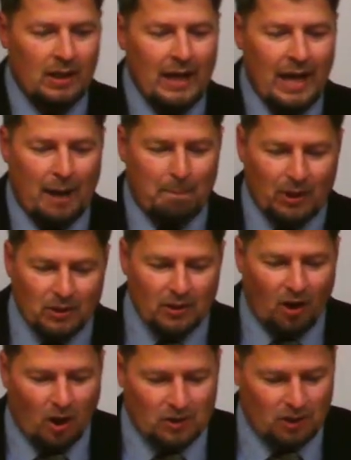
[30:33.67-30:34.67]
and build an
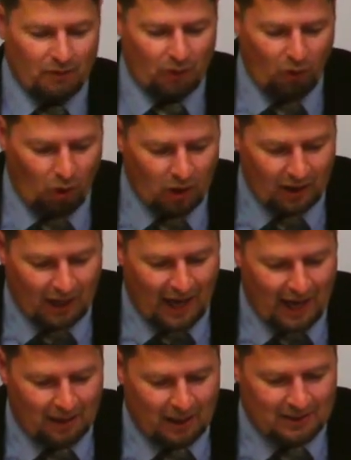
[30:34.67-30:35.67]
altar of the Lord of
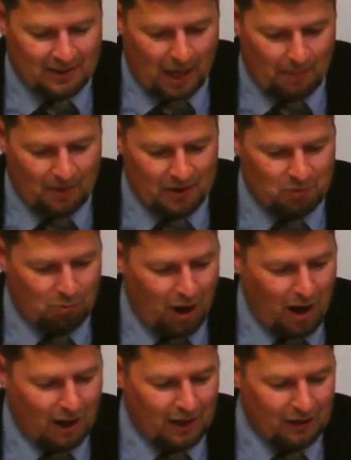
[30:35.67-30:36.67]
God on top of this
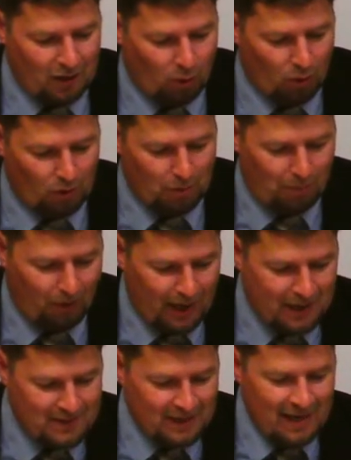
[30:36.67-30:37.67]
rock in the ordered
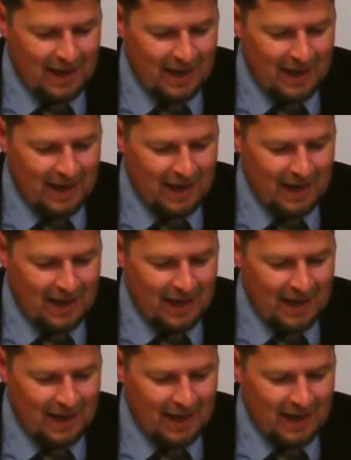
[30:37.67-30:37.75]
place,